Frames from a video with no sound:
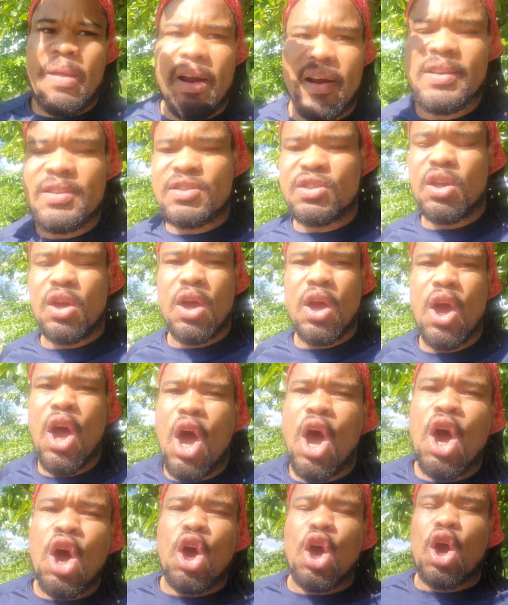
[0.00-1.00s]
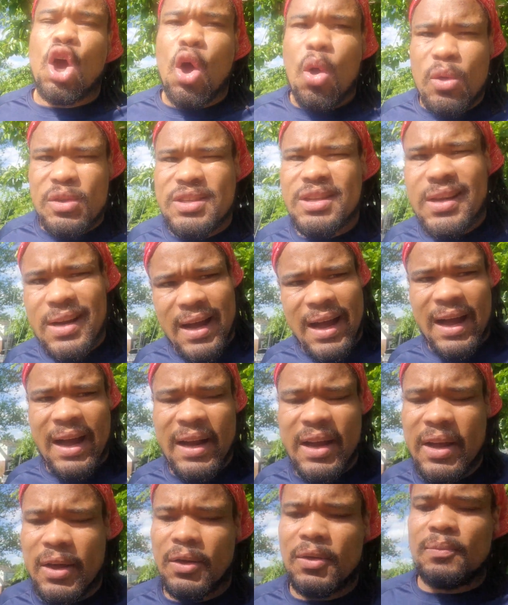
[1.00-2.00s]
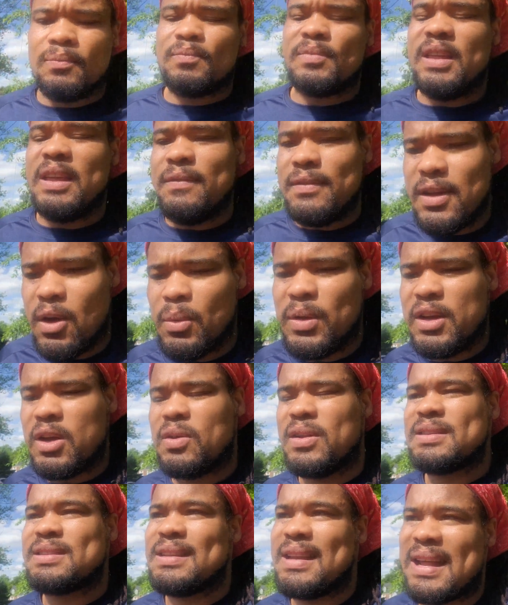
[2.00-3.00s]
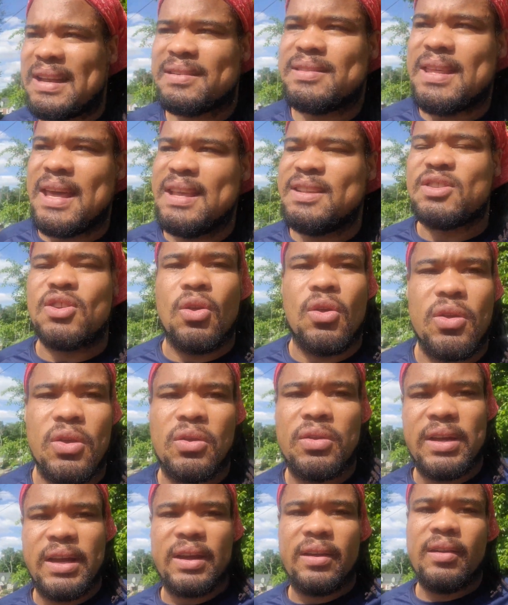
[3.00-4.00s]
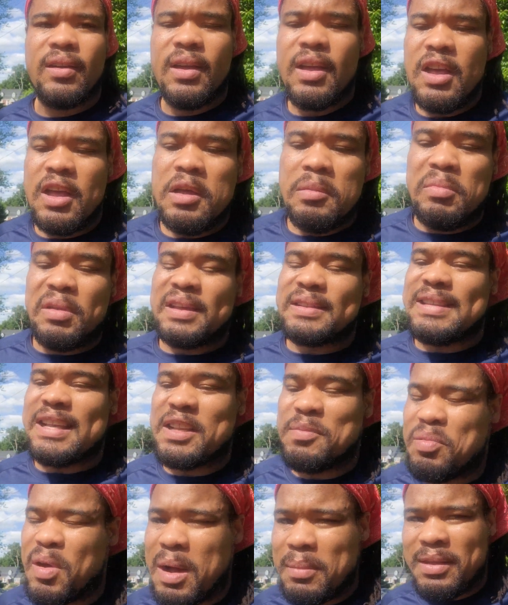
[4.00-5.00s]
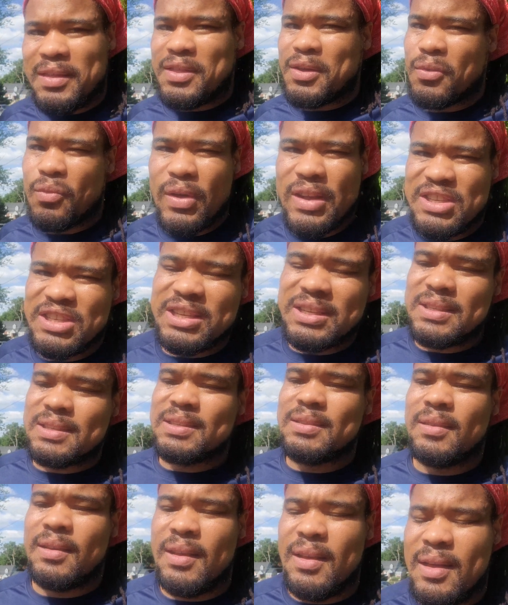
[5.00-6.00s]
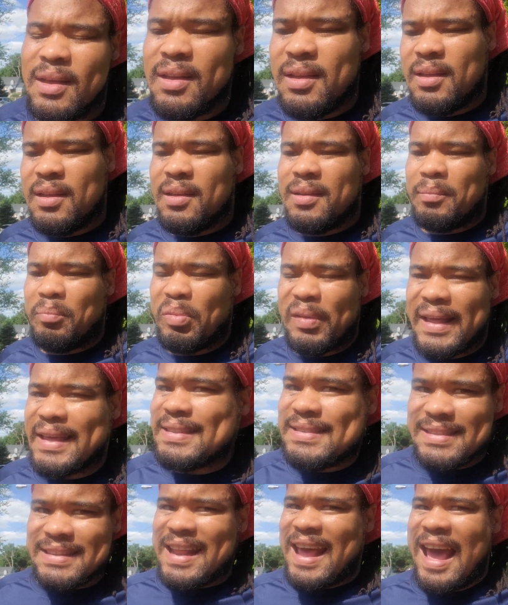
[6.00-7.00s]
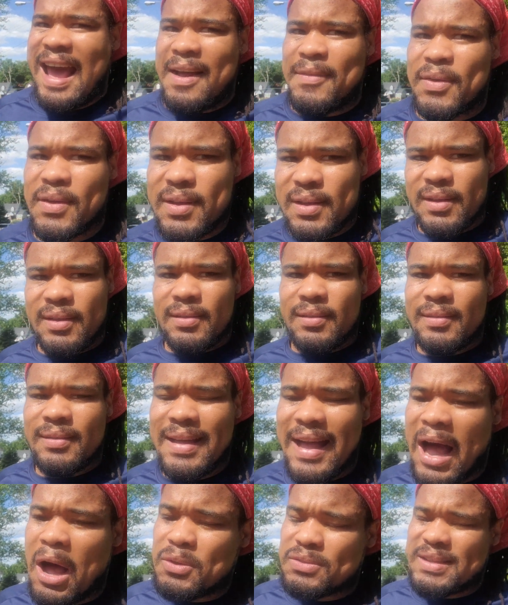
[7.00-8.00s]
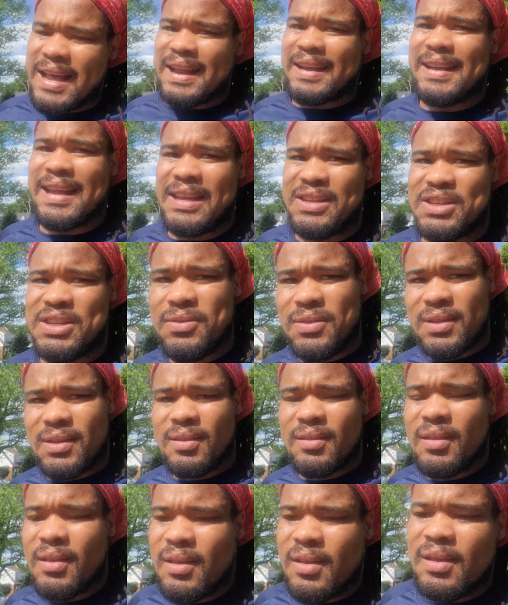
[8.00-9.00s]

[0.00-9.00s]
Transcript: Americans going to the Congo, even though we know there's a lot of things going on there, because that's probably the richest place in Africa outside of Nigeria,